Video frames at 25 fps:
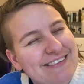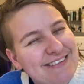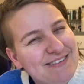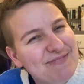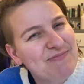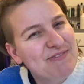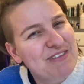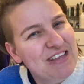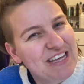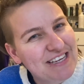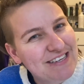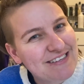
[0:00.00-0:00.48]

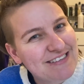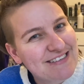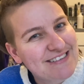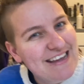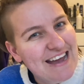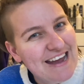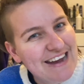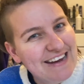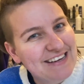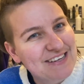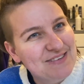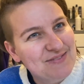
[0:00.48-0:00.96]
this
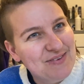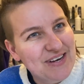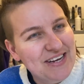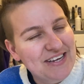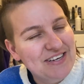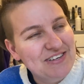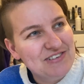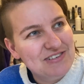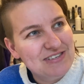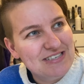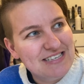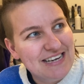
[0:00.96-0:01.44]
day has been
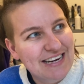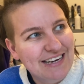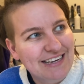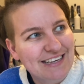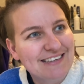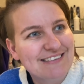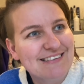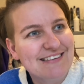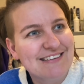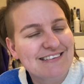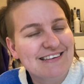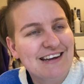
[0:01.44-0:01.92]
interesting
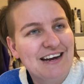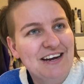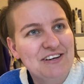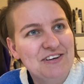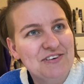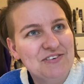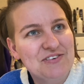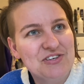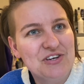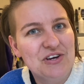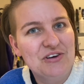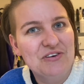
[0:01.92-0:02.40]
because it's kind
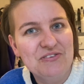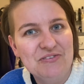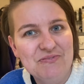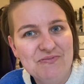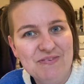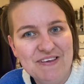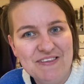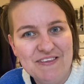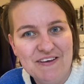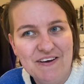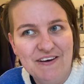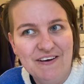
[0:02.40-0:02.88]
of showed
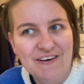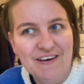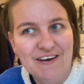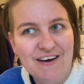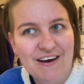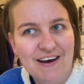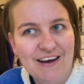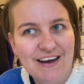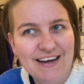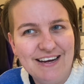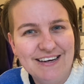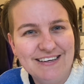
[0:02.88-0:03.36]
me that
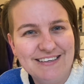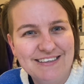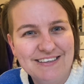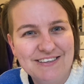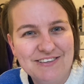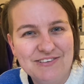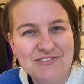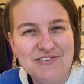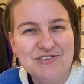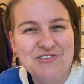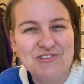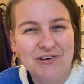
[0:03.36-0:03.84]
I actually
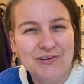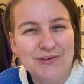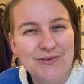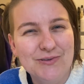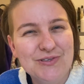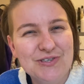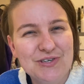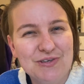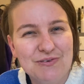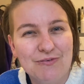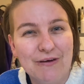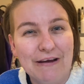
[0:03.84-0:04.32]
do struggle
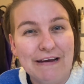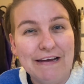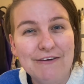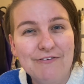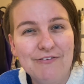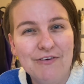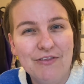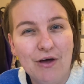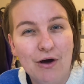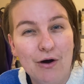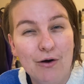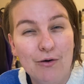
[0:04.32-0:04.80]
to read
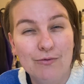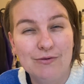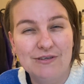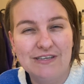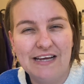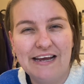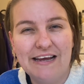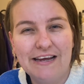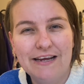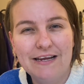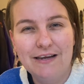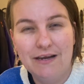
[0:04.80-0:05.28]
for the whole
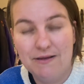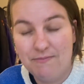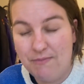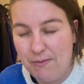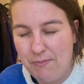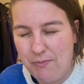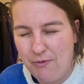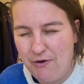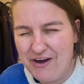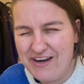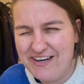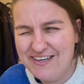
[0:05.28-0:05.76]
day, like my
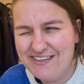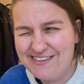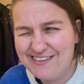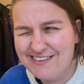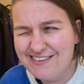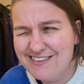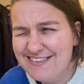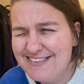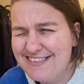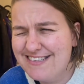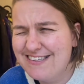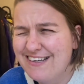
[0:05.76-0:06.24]
brain
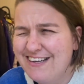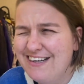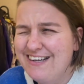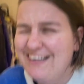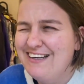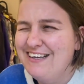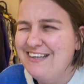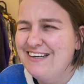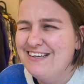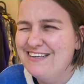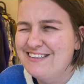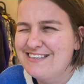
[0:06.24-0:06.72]
does.
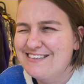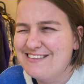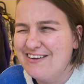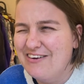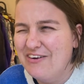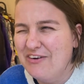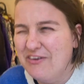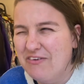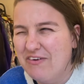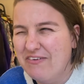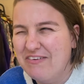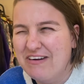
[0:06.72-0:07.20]
So
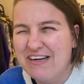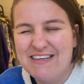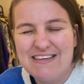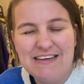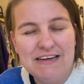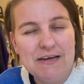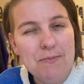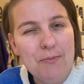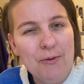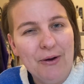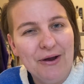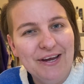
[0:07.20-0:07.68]
I'm going to
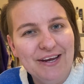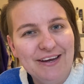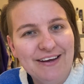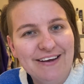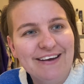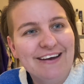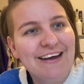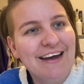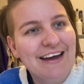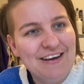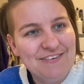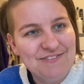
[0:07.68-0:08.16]
take a break,
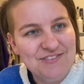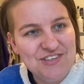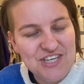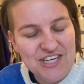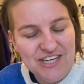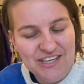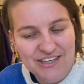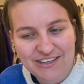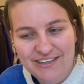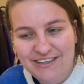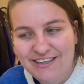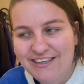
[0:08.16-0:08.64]
have
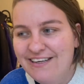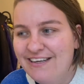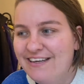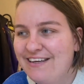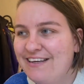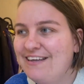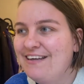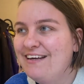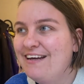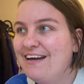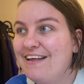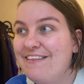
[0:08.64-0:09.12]
dinner,
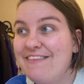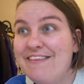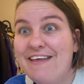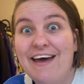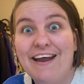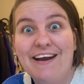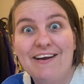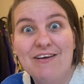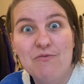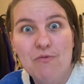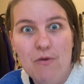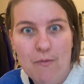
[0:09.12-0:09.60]
and
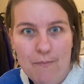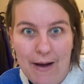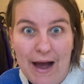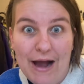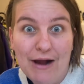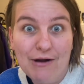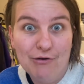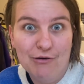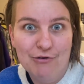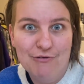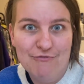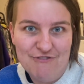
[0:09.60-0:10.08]
then we're
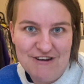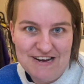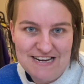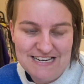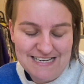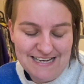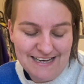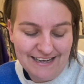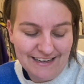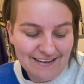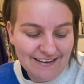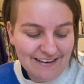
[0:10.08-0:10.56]
back on
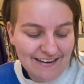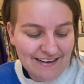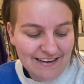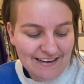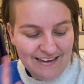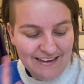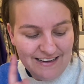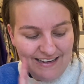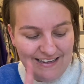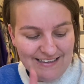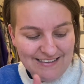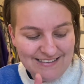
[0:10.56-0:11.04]
reading.
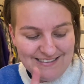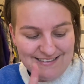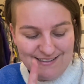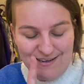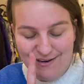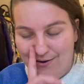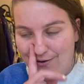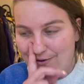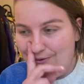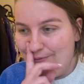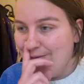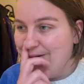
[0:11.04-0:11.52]

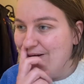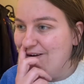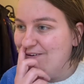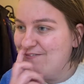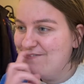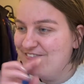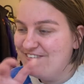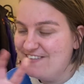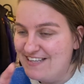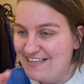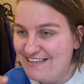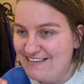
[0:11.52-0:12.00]
So
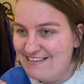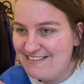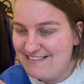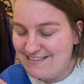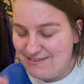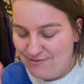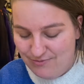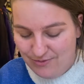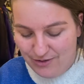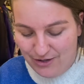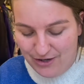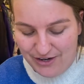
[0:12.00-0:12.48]
for this
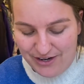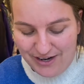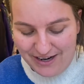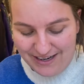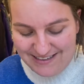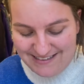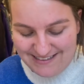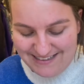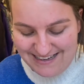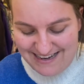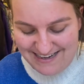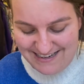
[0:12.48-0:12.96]
one, I
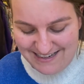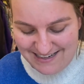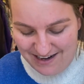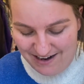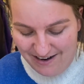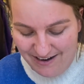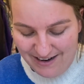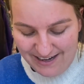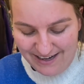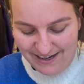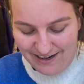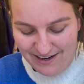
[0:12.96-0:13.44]
said
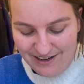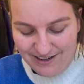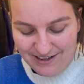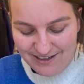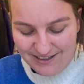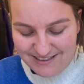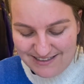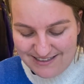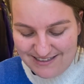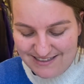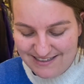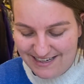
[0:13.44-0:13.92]
I
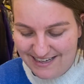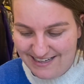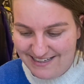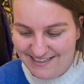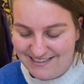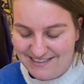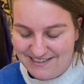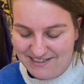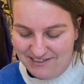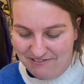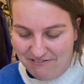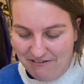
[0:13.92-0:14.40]
asked
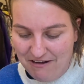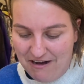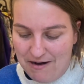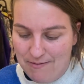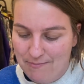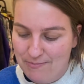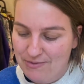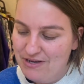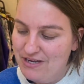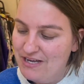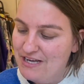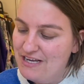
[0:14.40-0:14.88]

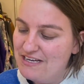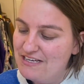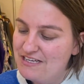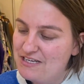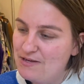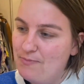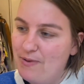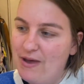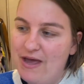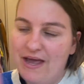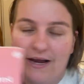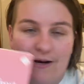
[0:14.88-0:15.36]
Instagram to
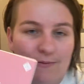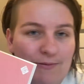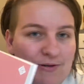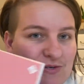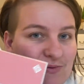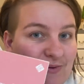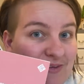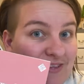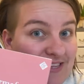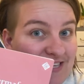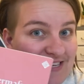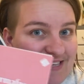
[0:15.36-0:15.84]
pick
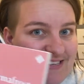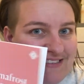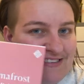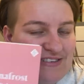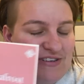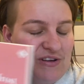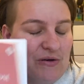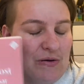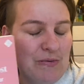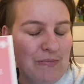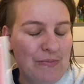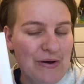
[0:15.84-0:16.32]
between these
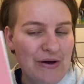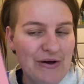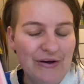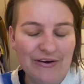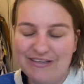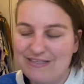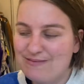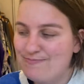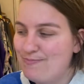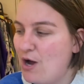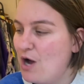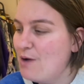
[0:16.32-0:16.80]
two
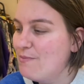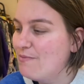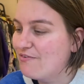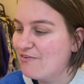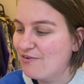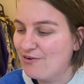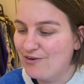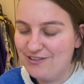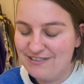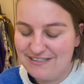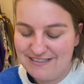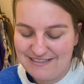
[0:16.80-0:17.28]
books,
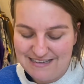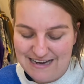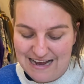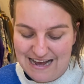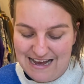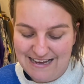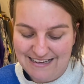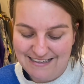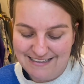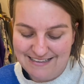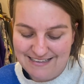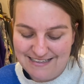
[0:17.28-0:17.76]
Permafrost
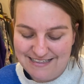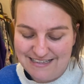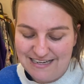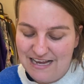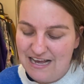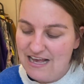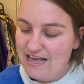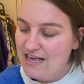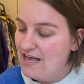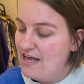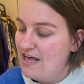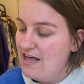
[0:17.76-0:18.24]
and
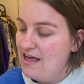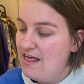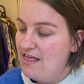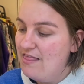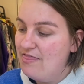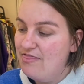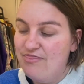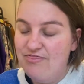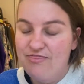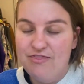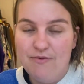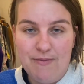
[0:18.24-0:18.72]

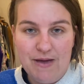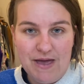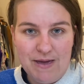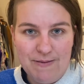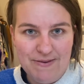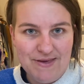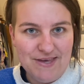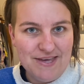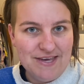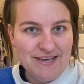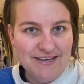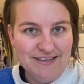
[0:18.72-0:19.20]
The
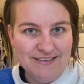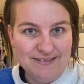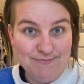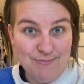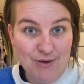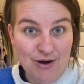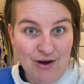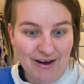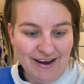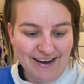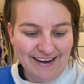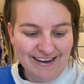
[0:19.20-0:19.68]
Baby Is
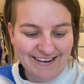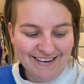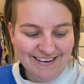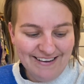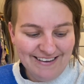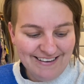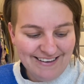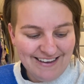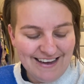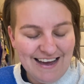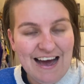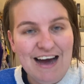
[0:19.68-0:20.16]
Mine.
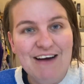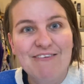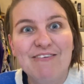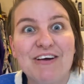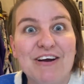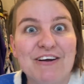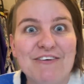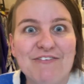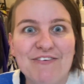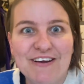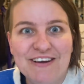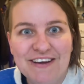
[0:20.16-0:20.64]
And we're
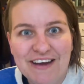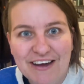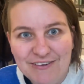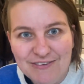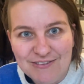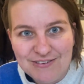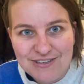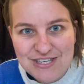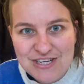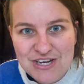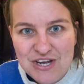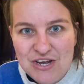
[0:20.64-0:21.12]
going to find
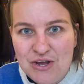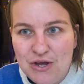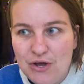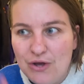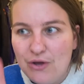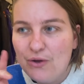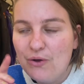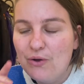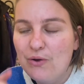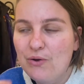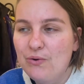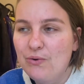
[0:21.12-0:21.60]
out
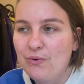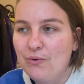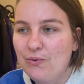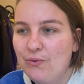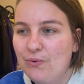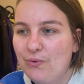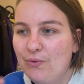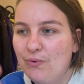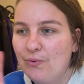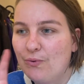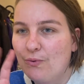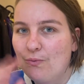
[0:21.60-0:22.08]

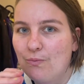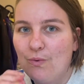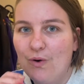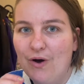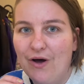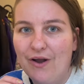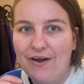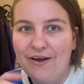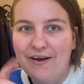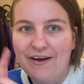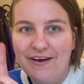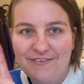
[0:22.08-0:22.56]
who
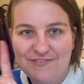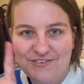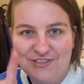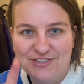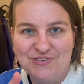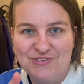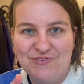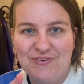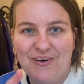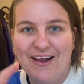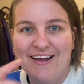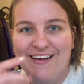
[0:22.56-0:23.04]
won. I've
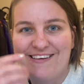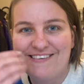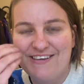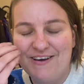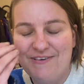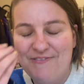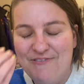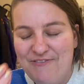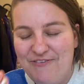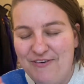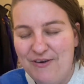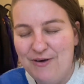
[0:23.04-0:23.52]
just realised I'm
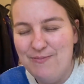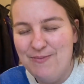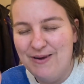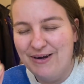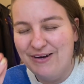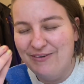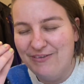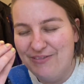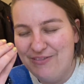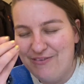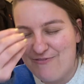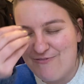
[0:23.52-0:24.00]
filming
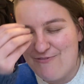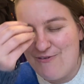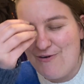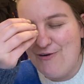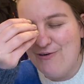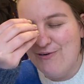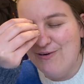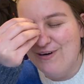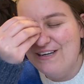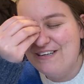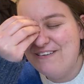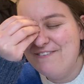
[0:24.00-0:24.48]
on the
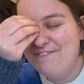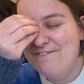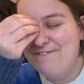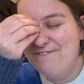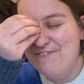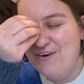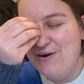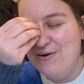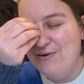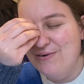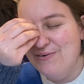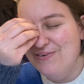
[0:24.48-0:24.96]
wrong
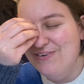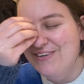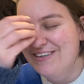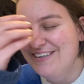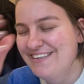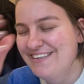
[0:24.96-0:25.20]
phone.